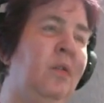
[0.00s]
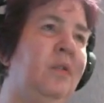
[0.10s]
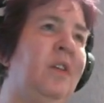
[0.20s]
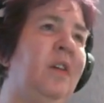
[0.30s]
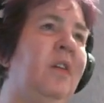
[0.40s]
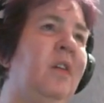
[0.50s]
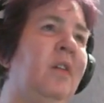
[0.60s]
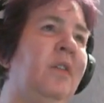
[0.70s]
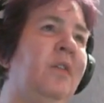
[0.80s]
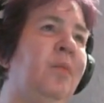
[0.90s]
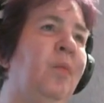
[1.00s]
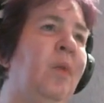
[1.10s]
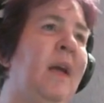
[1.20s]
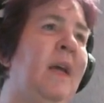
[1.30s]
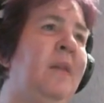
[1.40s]
Second color is
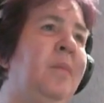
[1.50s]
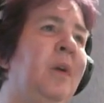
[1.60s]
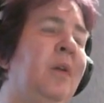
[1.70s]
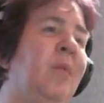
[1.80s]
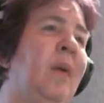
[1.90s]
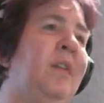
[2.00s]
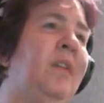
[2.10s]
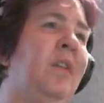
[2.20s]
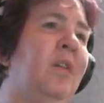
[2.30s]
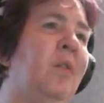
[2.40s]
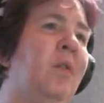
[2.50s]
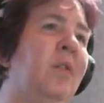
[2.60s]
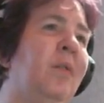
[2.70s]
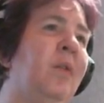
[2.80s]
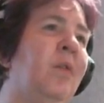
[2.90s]
red. Bring red to the
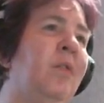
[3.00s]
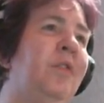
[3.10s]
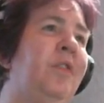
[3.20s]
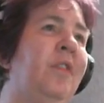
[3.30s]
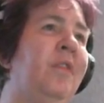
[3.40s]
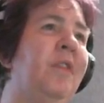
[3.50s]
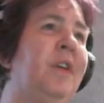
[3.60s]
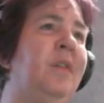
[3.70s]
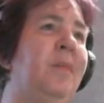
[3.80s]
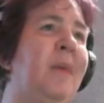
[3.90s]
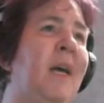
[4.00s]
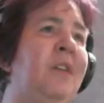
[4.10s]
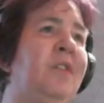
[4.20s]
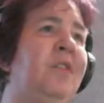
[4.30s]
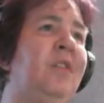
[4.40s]
corners to the front to match.
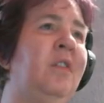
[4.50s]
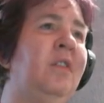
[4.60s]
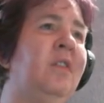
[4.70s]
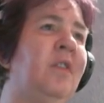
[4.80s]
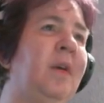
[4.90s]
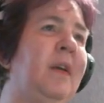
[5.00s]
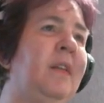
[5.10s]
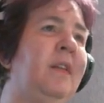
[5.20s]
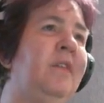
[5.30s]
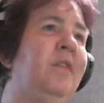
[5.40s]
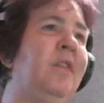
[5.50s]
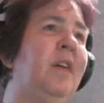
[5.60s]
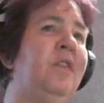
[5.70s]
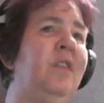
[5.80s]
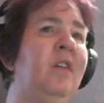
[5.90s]
It's going in this
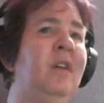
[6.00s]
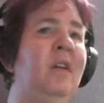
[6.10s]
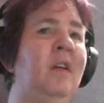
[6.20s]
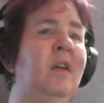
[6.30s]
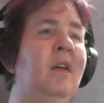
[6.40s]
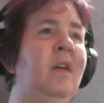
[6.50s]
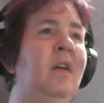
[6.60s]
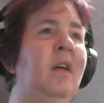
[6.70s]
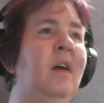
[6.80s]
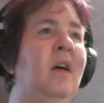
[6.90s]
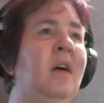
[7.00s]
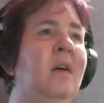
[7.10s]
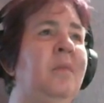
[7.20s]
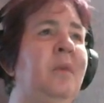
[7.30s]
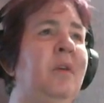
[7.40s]
direction.
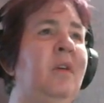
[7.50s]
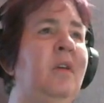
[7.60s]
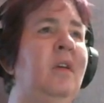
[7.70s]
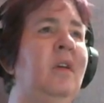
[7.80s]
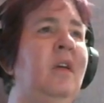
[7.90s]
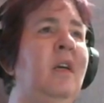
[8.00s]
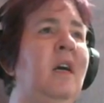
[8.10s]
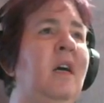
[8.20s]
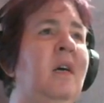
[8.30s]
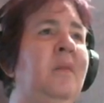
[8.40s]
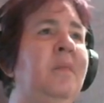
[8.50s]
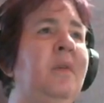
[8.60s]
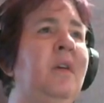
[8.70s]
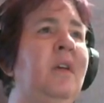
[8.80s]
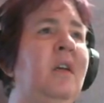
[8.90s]
Up, up,
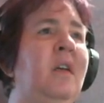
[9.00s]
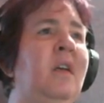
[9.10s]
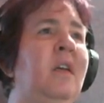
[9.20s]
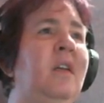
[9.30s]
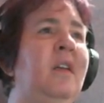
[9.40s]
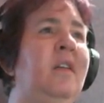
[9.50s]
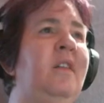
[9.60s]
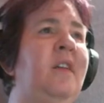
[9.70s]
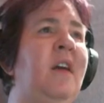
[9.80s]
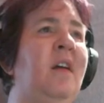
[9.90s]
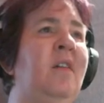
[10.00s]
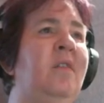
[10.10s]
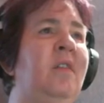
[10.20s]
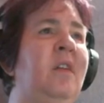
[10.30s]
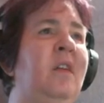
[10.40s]

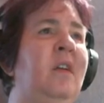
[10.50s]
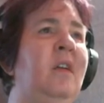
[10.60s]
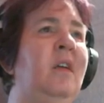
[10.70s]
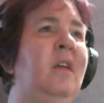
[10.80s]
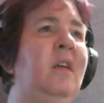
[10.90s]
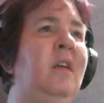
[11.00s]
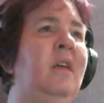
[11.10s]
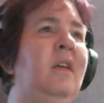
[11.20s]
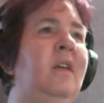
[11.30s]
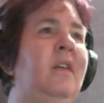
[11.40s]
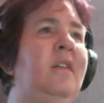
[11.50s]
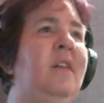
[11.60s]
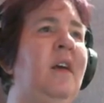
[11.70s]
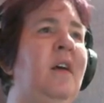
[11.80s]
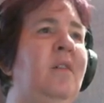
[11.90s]
down,
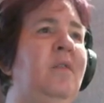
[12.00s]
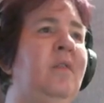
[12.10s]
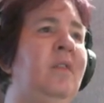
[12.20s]
down.